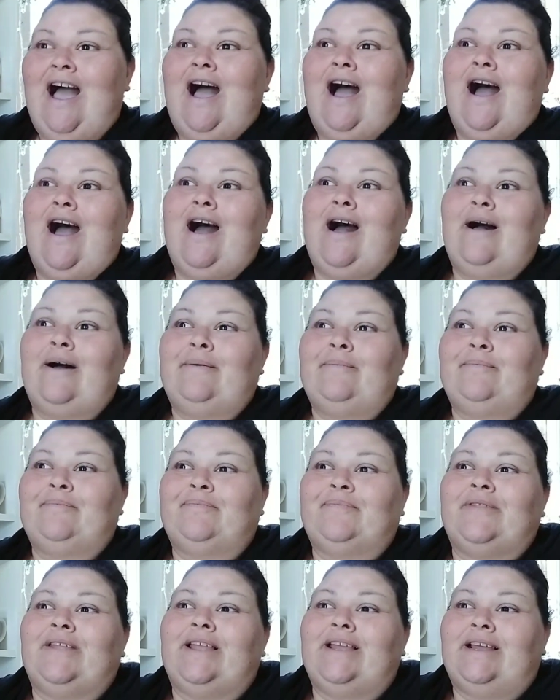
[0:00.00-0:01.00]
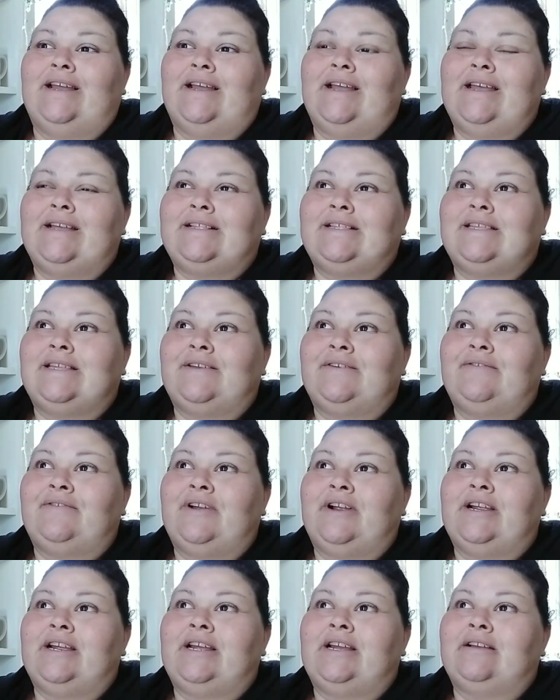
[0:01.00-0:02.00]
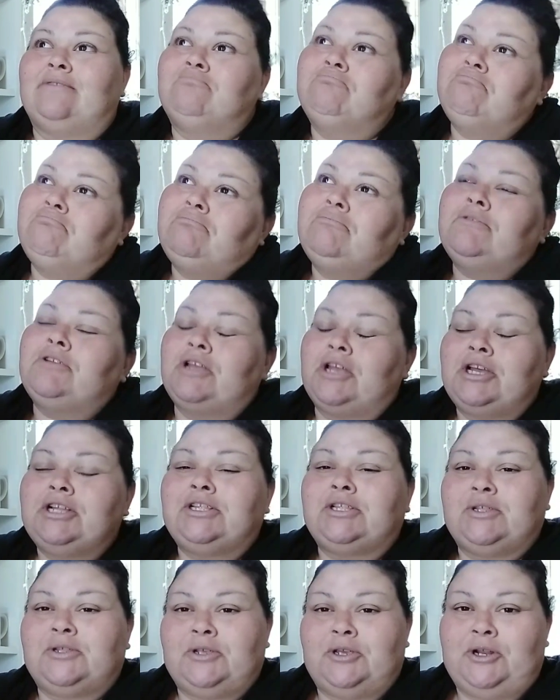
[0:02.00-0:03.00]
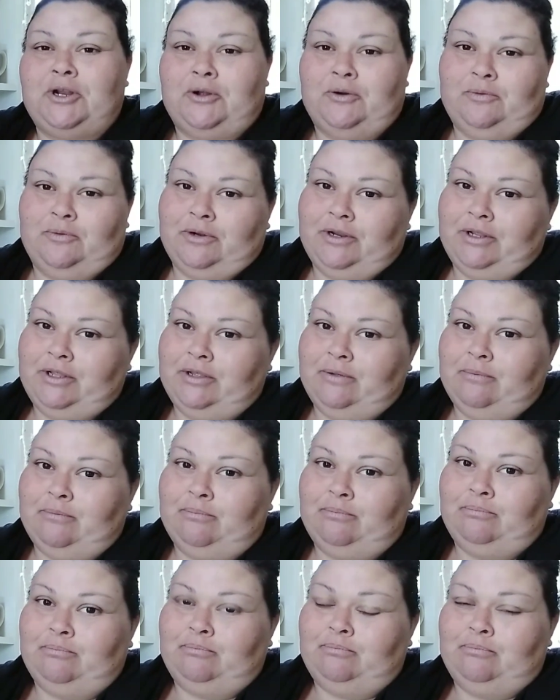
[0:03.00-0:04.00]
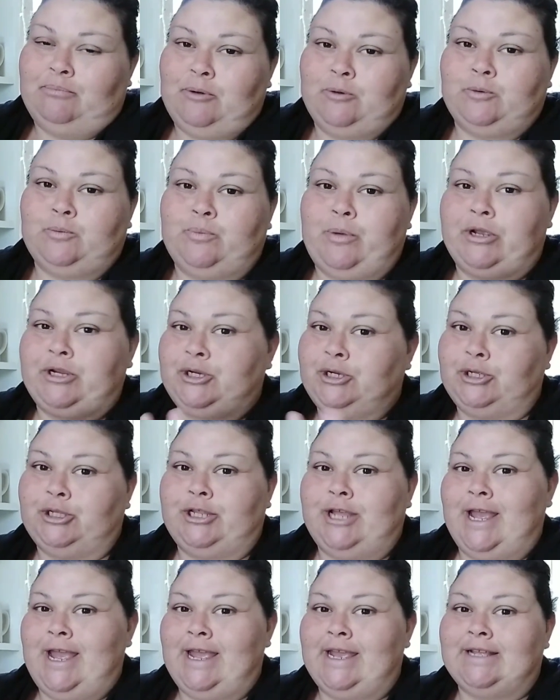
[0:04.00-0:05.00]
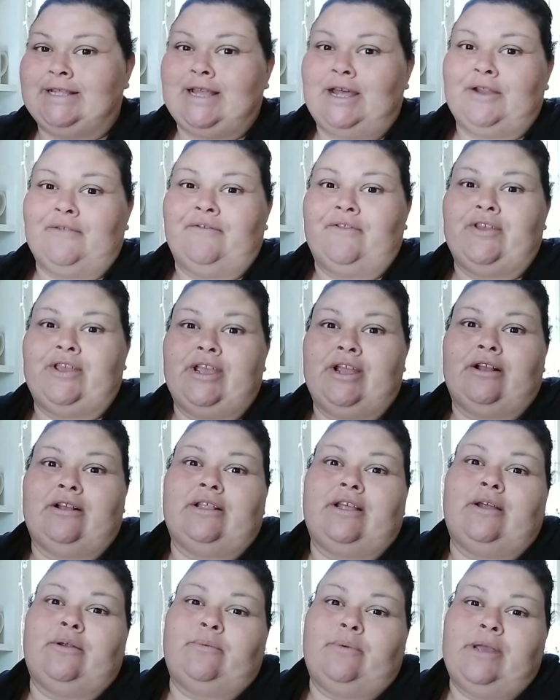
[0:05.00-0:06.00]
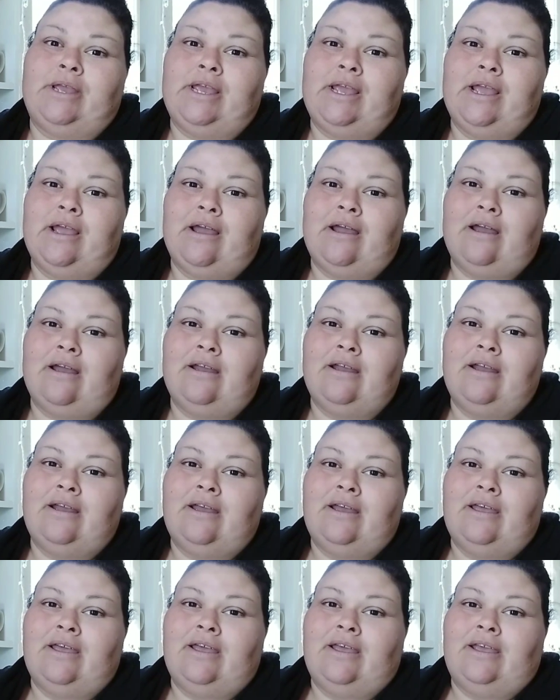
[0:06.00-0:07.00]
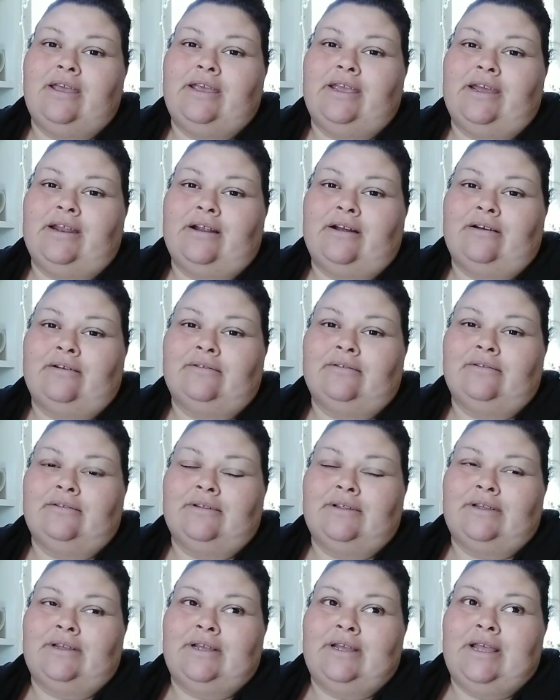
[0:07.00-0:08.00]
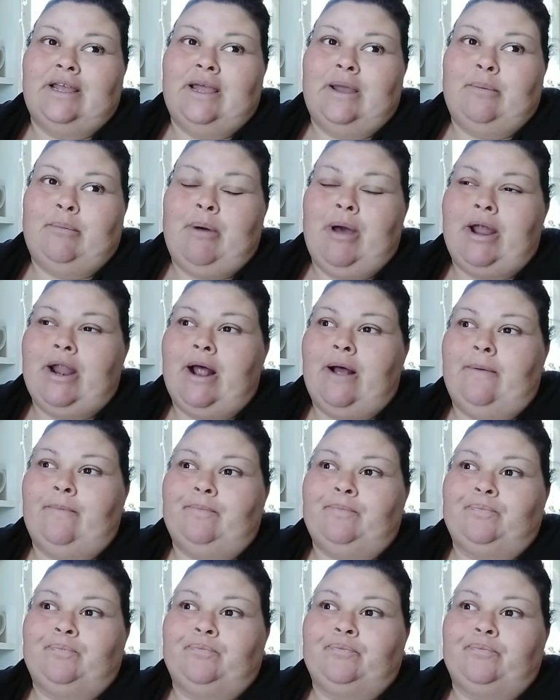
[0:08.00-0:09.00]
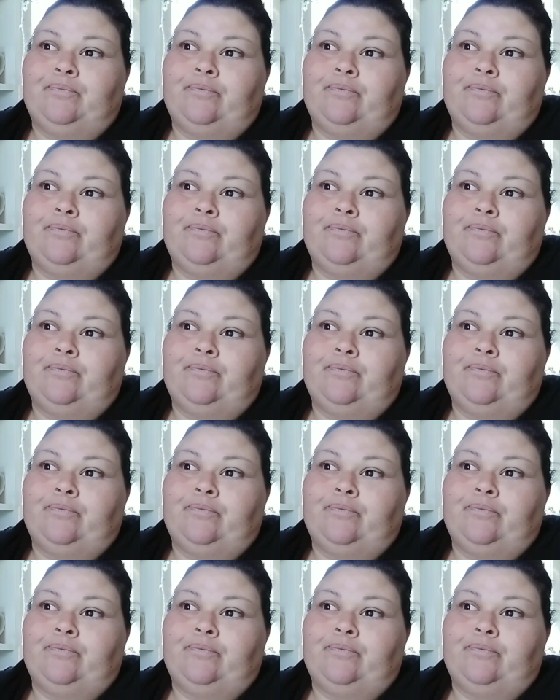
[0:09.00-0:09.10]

um it's a very it's you know one of the most special days out of the year that we uh you know but um